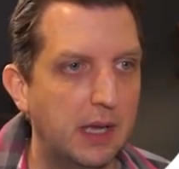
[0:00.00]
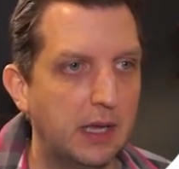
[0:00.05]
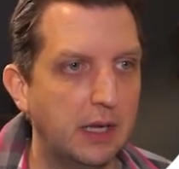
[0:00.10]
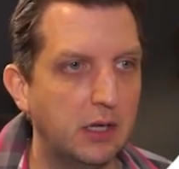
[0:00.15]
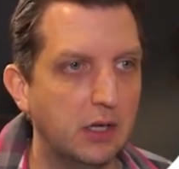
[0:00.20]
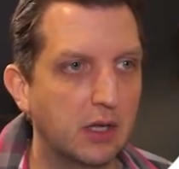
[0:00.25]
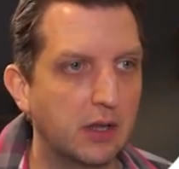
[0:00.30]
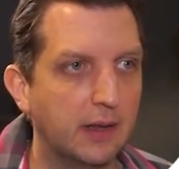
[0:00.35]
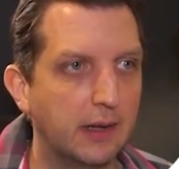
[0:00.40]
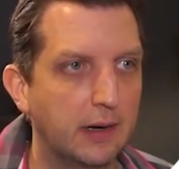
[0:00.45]

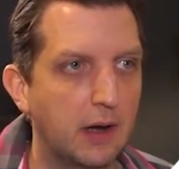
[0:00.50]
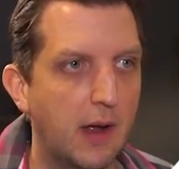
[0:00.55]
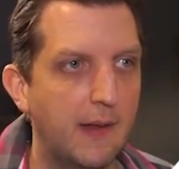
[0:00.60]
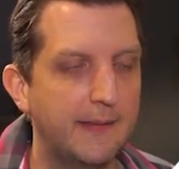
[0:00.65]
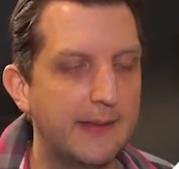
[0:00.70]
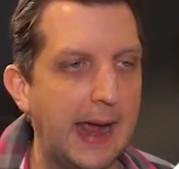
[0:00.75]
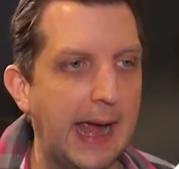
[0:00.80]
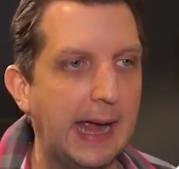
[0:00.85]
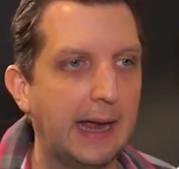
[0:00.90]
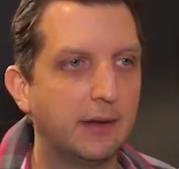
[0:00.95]
You click on
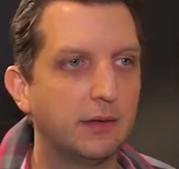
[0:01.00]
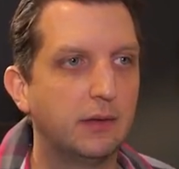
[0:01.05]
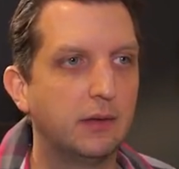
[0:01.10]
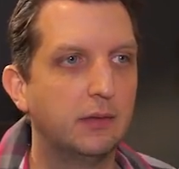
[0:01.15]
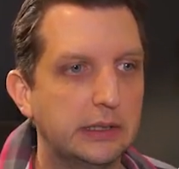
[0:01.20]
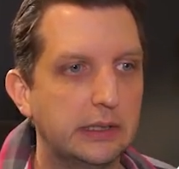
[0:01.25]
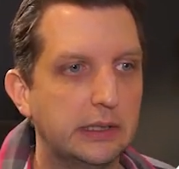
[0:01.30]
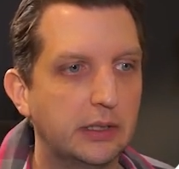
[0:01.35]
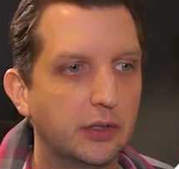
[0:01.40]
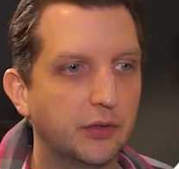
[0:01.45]
that.
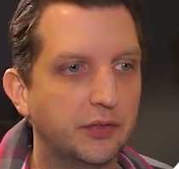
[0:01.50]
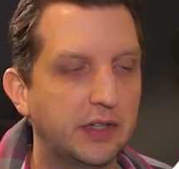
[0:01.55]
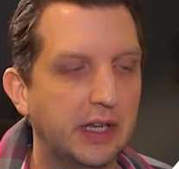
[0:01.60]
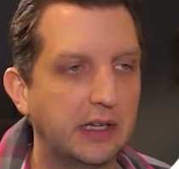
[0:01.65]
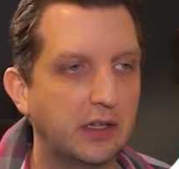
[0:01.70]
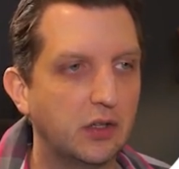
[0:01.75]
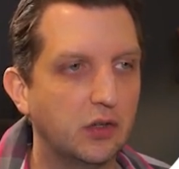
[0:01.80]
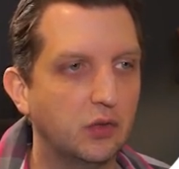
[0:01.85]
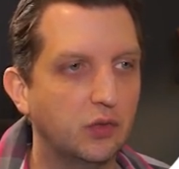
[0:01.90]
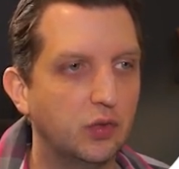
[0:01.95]
It'll
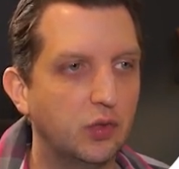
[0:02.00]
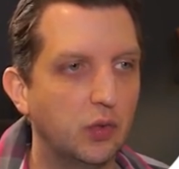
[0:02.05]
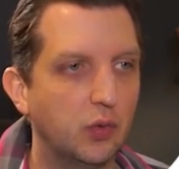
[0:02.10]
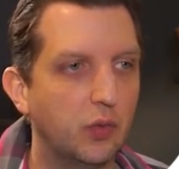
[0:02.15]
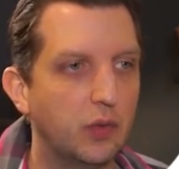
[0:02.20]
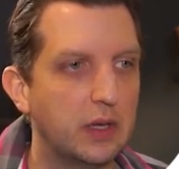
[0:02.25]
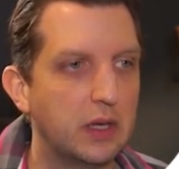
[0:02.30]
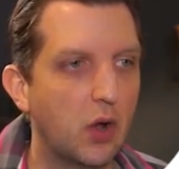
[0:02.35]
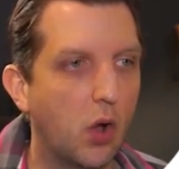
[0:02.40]
take you to the